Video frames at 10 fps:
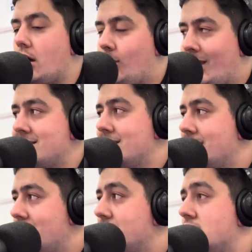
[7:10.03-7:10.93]

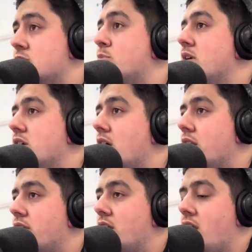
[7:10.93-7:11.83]
amazingly is the sprint
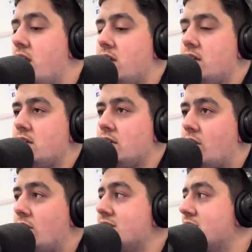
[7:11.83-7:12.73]
car thing. Mm.
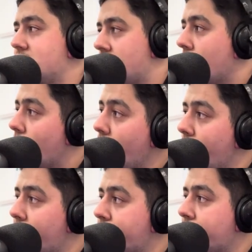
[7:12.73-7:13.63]
Concerts are
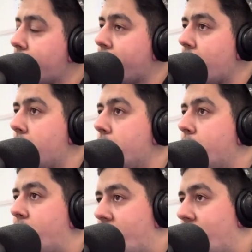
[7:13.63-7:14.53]
cool, yes,
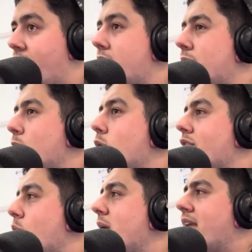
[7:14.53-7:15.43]
but they're more
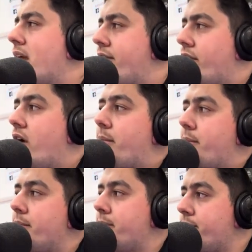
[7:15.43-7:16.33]
of a weekend vibe.
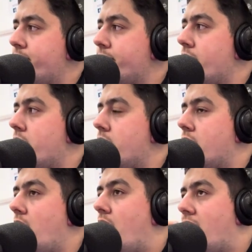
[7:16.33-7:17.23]
Yeah, yeah.
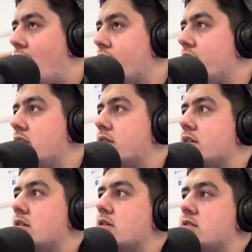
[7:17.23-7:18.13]
And having
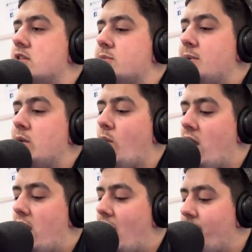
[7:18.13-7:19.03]
the
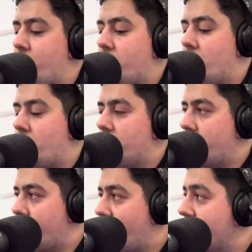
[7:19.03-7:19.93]
speedway happen
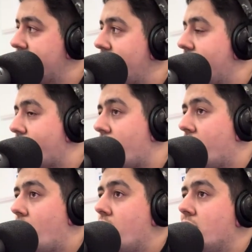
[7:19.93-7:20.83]
on the Thursday and
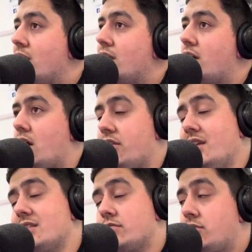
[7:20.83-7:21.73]
Friday only, I
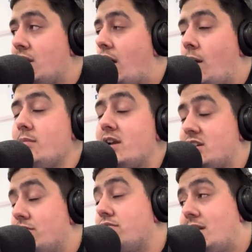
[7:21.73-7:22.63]
think a Really, I'm
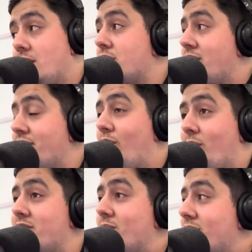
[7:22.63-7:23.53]
actually really looking
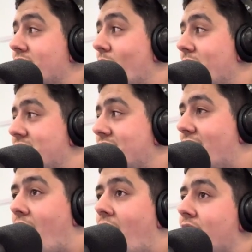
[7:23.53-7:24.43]
forward to it. Going to
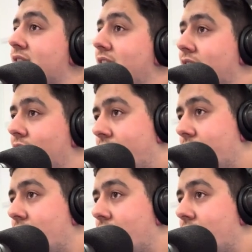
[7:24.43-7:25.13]
that after the event,